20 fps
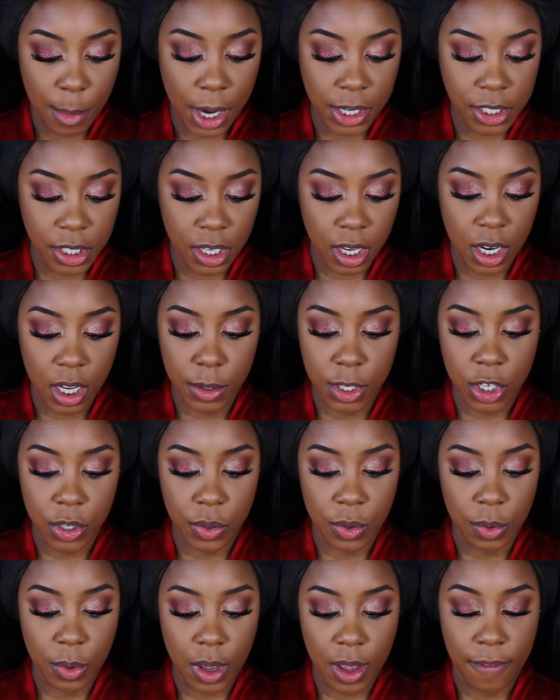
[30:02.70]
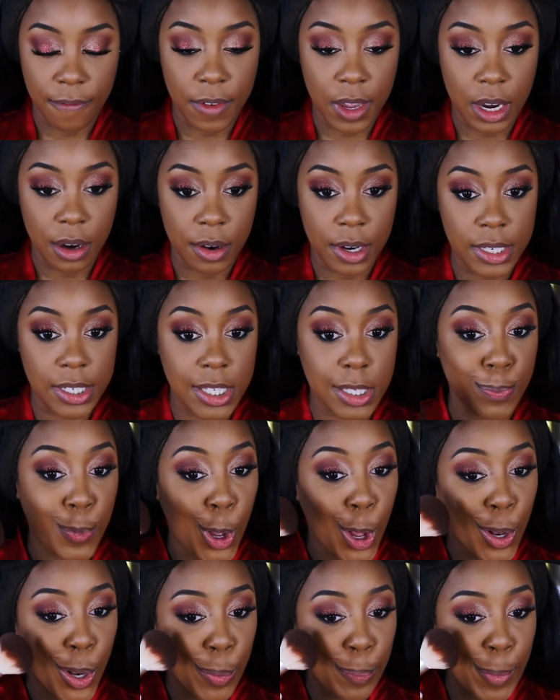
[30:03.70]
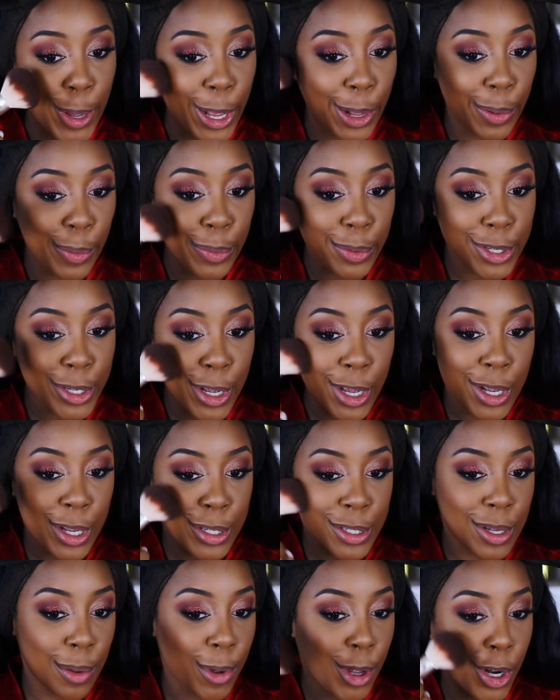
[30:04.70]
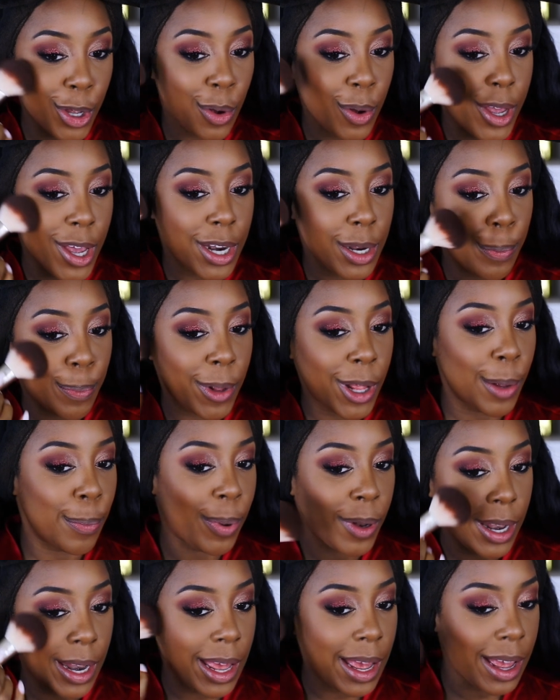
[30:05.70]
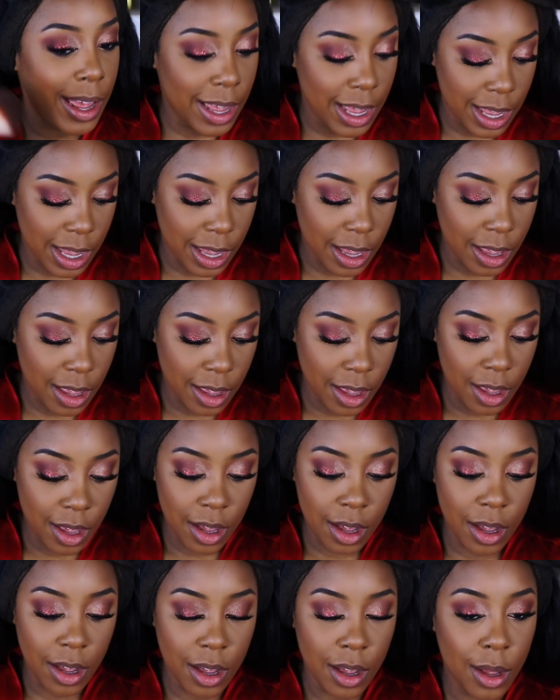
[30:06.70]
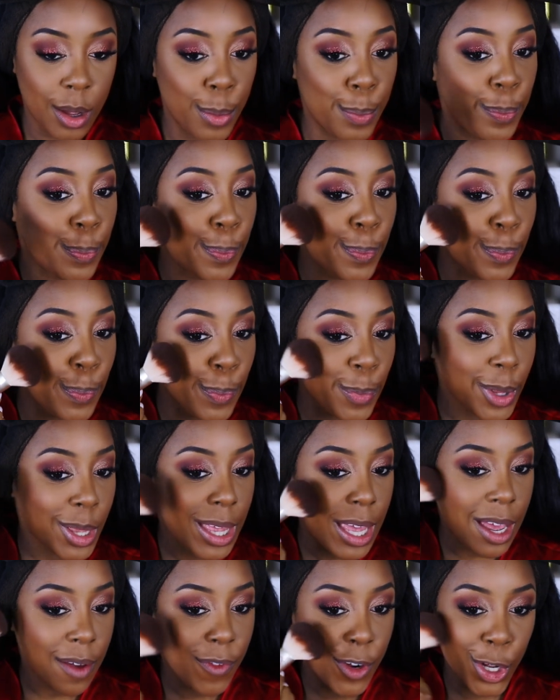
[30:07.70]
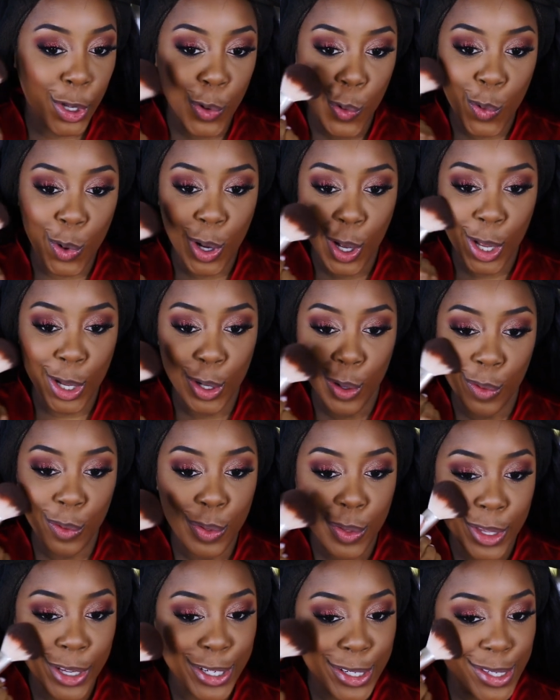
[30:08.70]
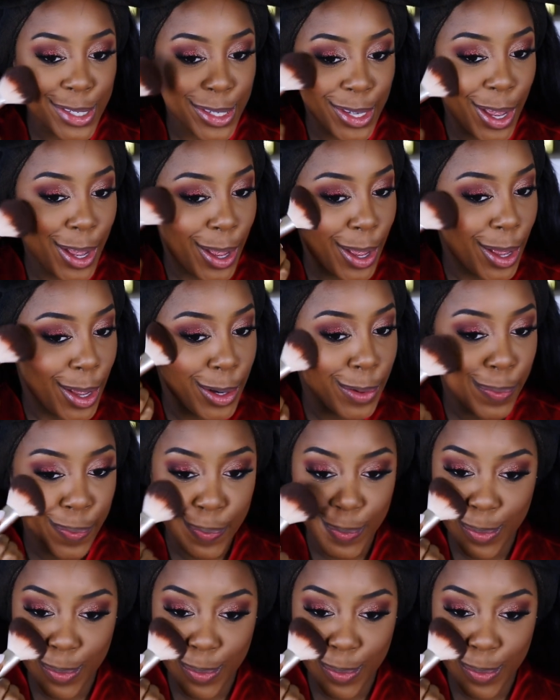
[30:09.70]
I'm actually gonna do a very small amount. So I'm gonna go ahead and apply um, Kevyn Aucoin on this side.